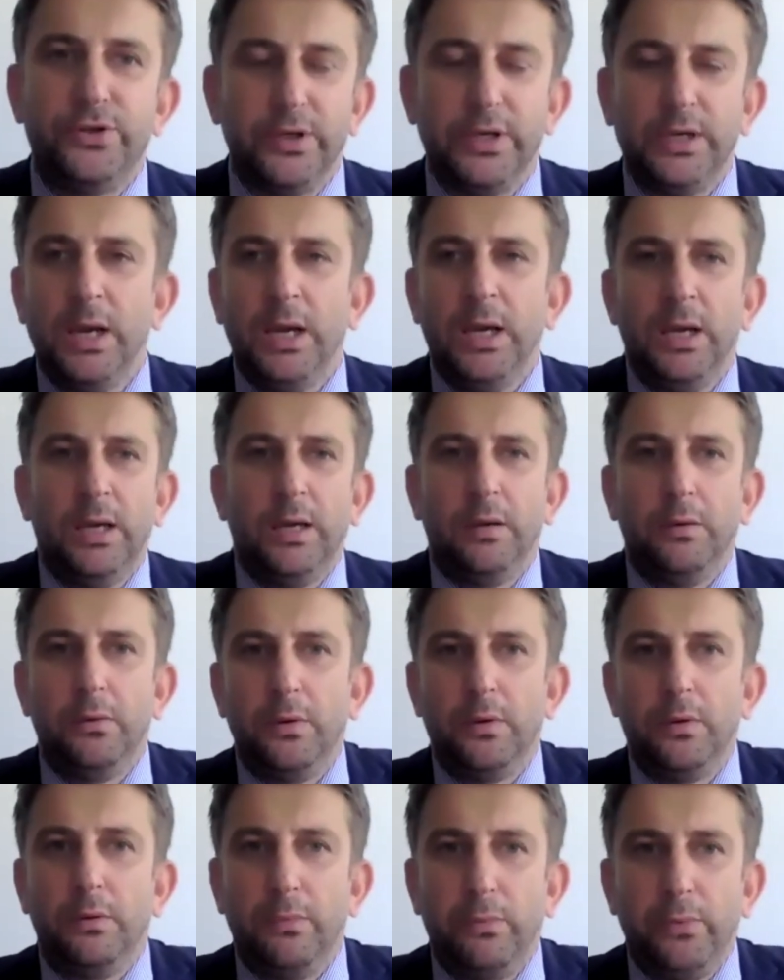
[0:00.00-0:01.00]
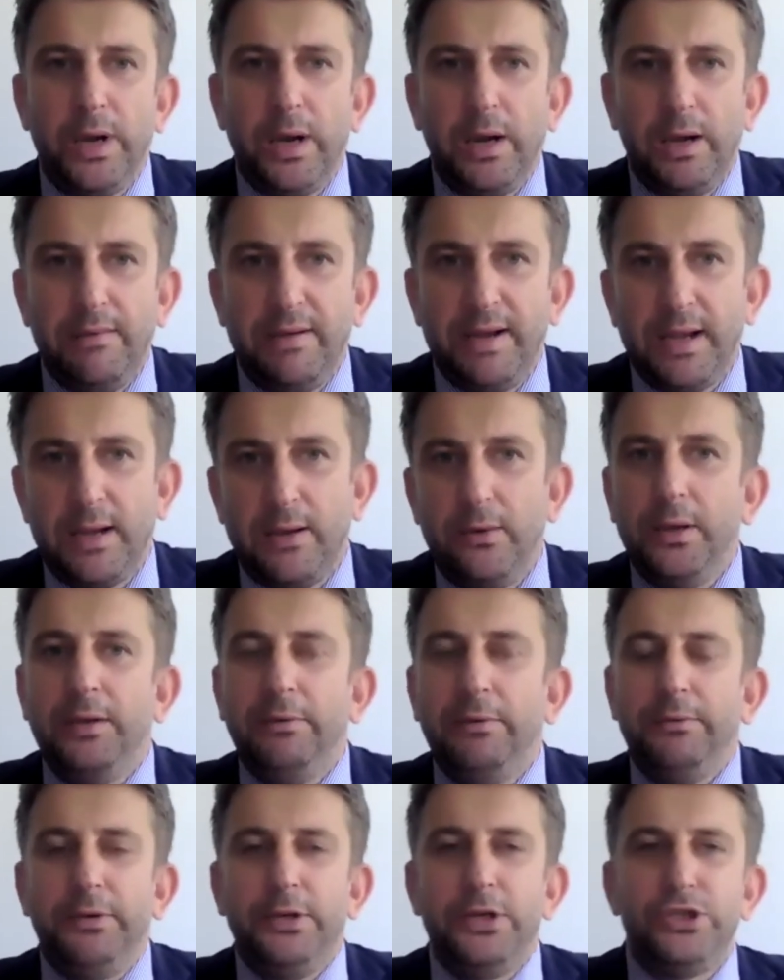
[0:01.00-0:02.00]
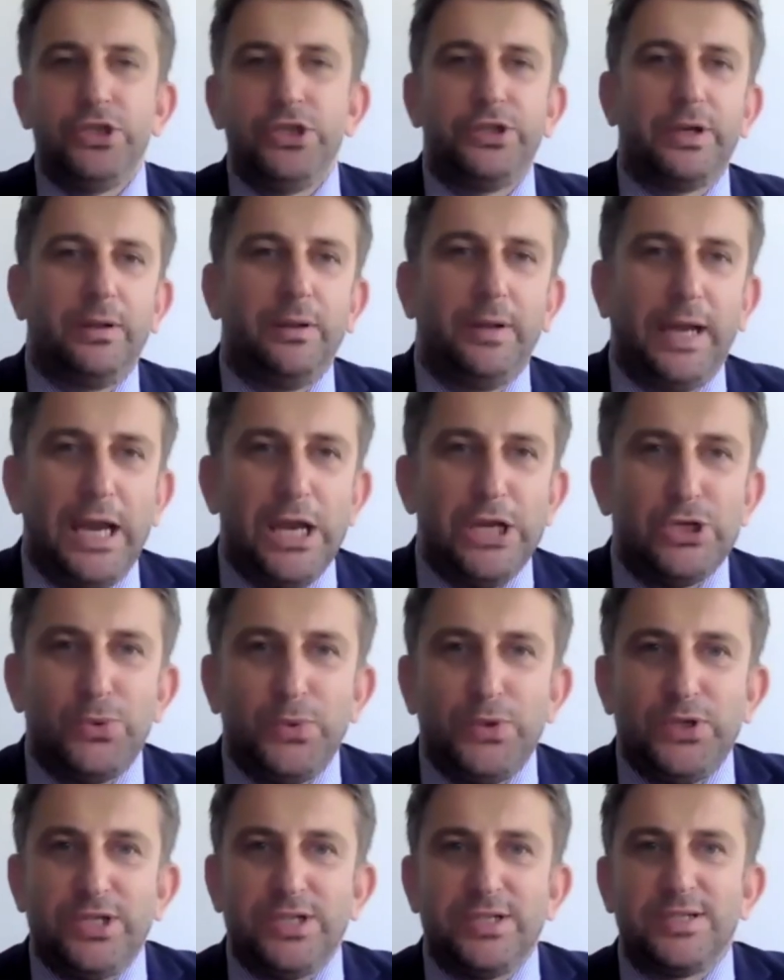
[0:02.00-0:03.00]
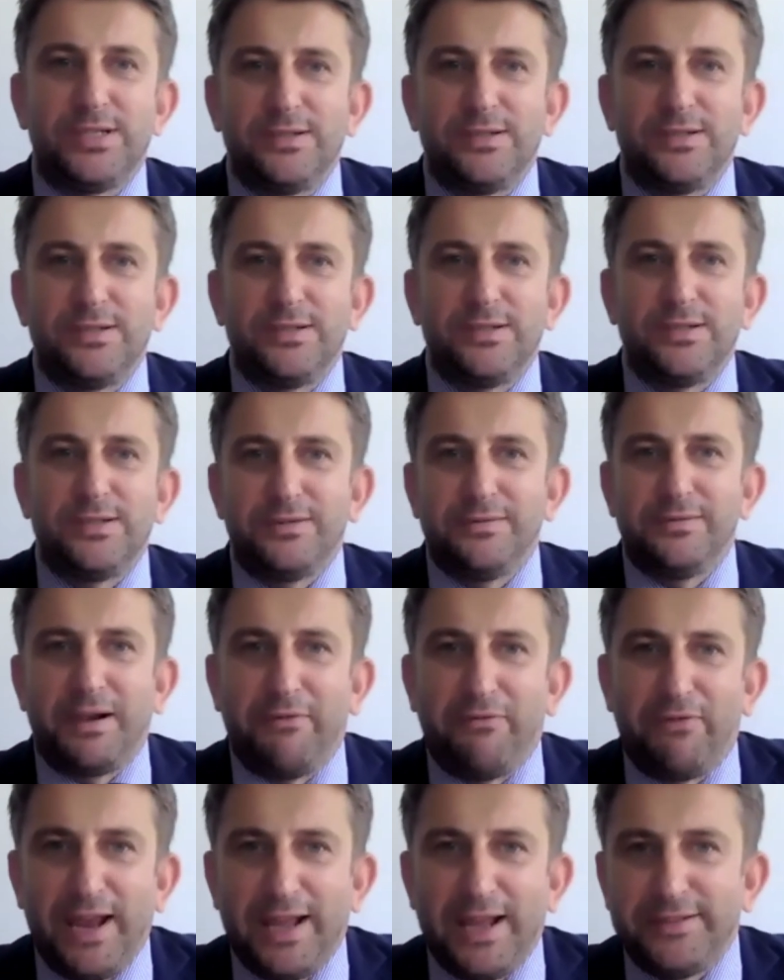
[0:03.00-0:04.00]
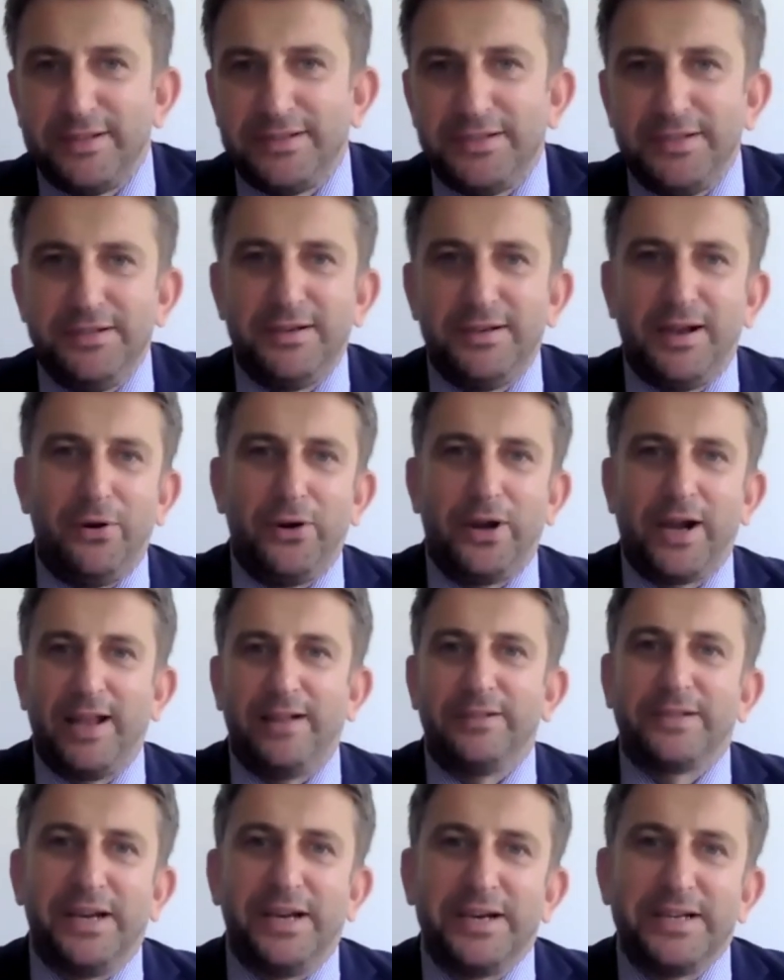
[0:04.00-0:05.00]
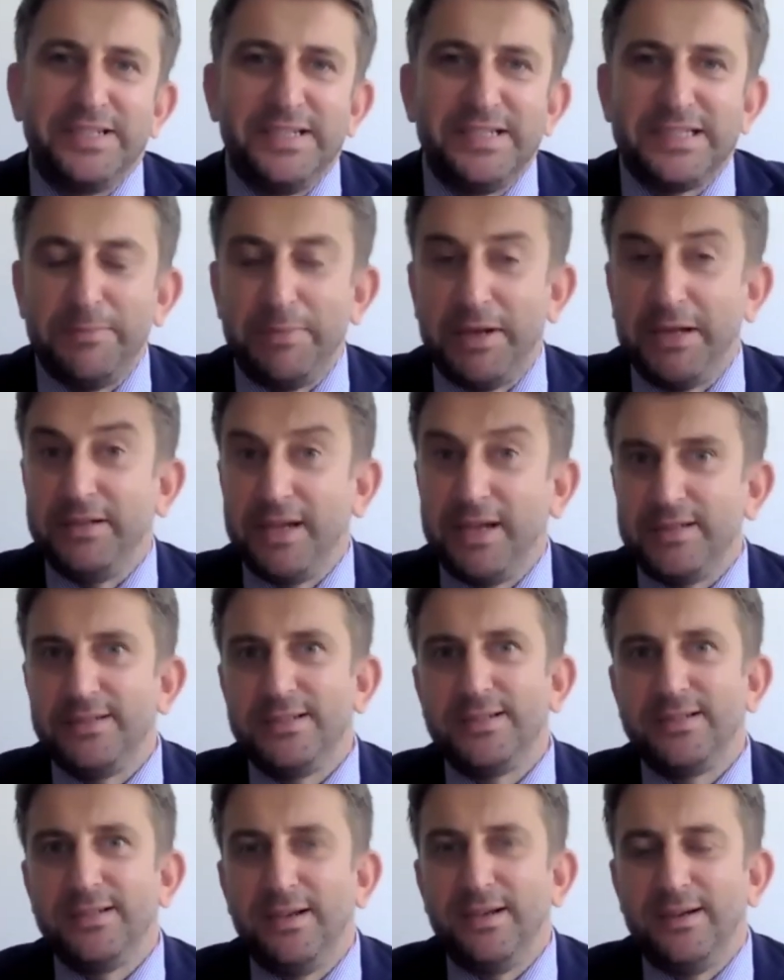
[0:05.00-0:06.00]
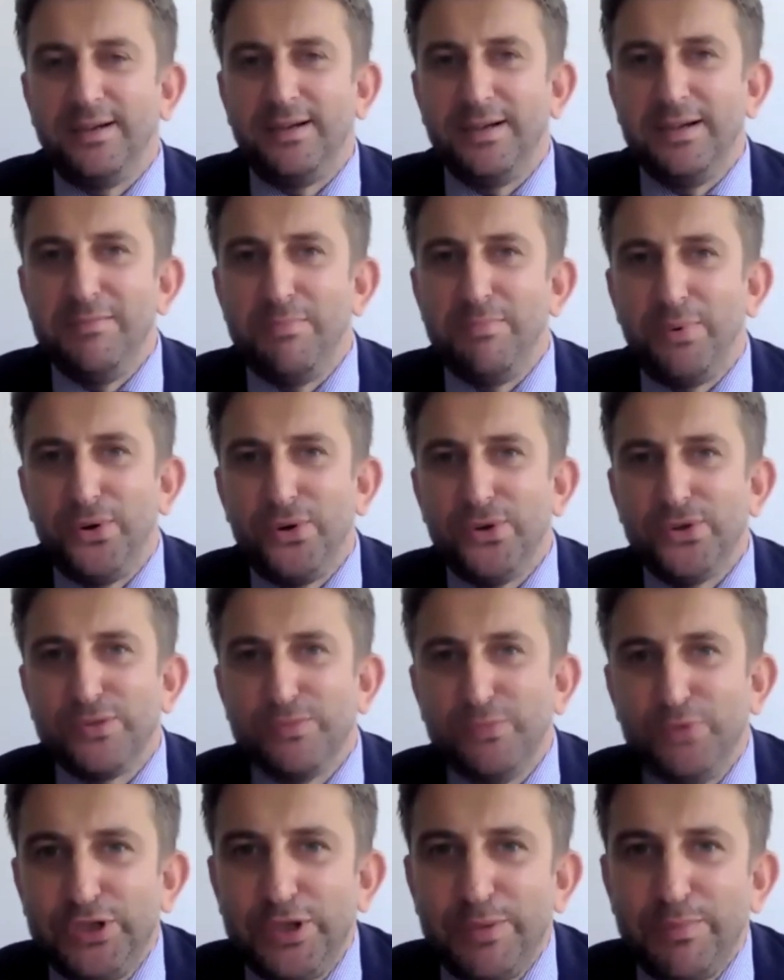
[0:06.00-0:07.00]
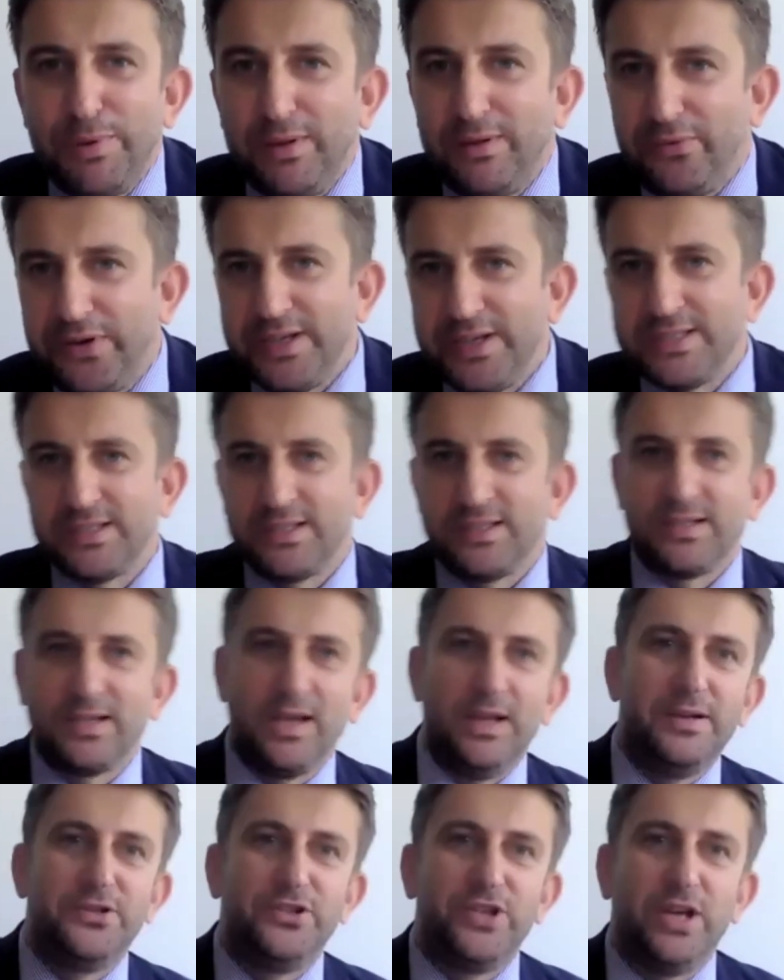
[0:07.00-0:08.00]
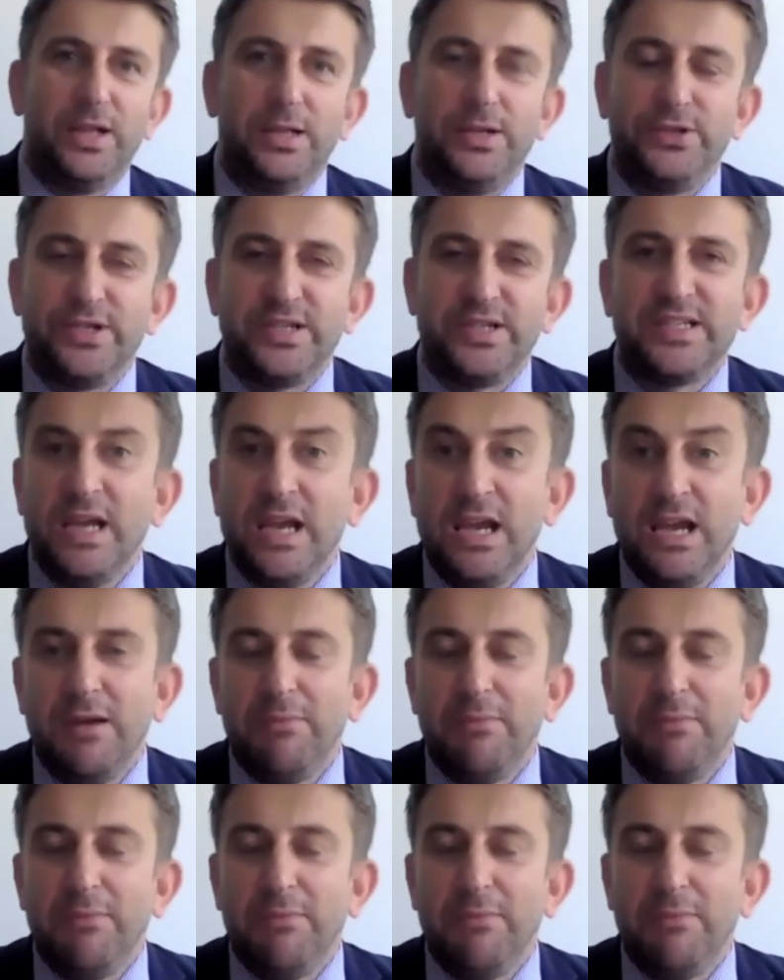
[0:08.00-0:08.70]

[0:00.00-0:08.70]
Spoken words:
you, Toni. We are living now in digital age, which is reflected in our healthcare system, and that imposes multiple risks and challenges.